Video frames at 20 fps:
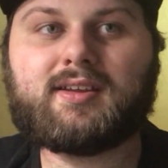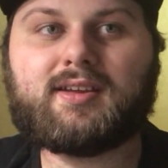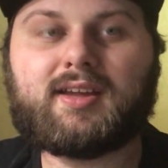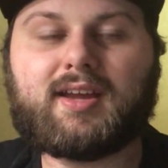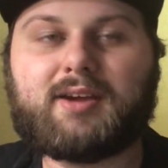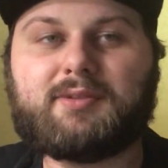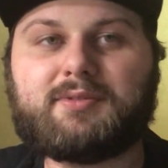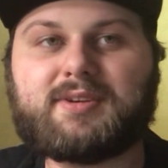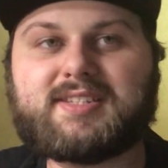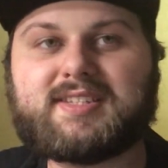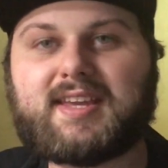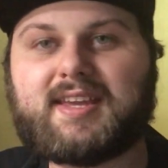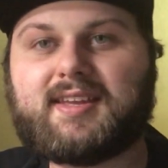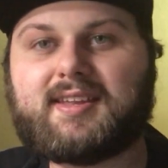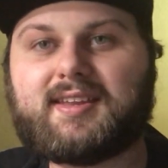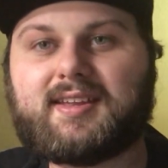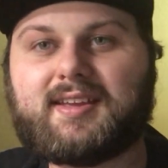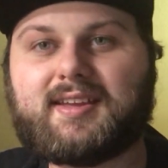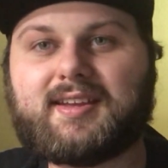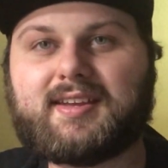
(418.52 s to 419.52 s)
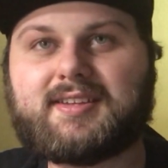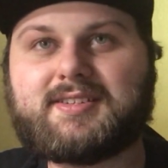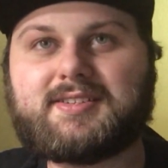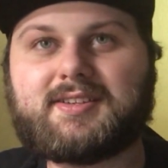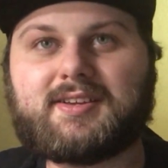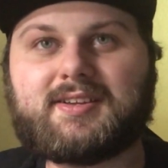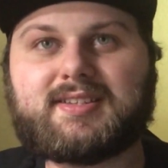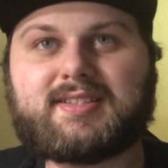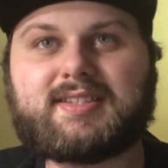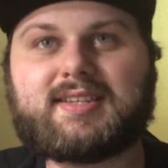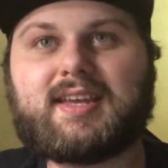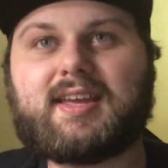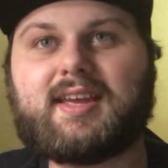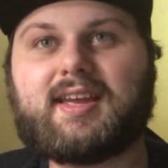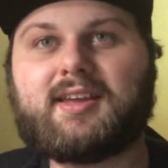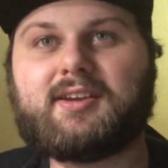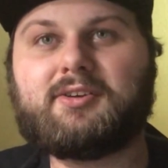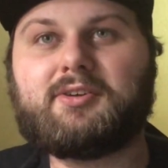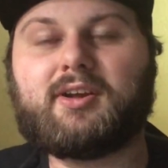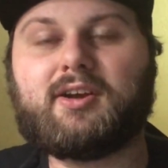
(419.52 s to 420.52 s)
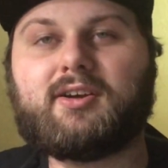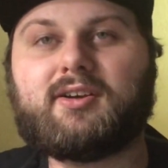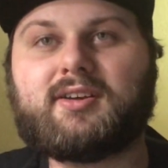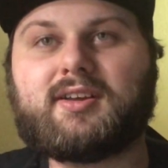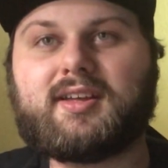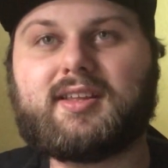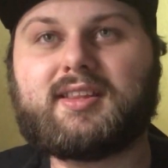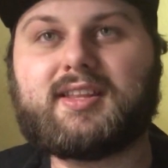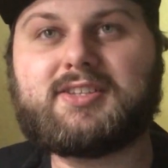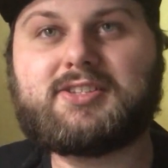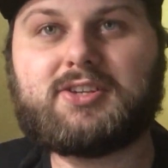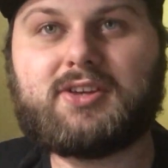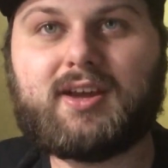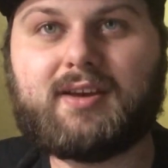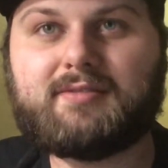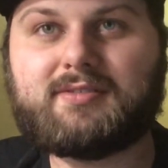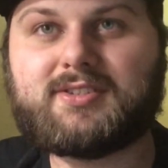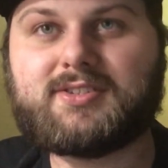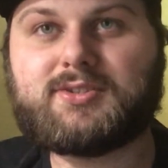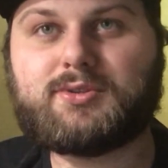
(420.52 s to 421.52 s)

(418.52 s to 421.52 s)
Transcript: kind of risk it, I guess you could say. I don't know, unless you have a